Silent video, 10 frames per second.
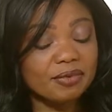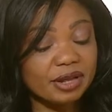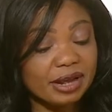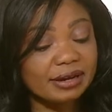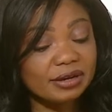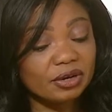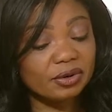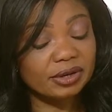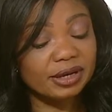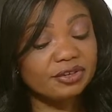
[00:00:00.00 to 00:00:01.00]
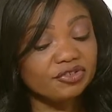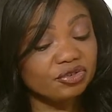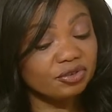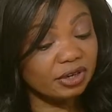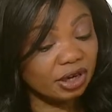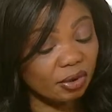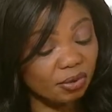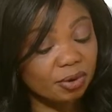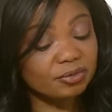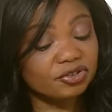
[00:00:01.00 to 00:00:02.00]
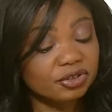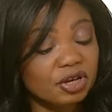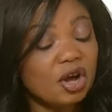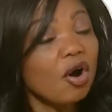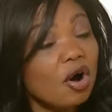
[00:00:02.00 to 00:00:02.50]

regarding other issues, the corruption,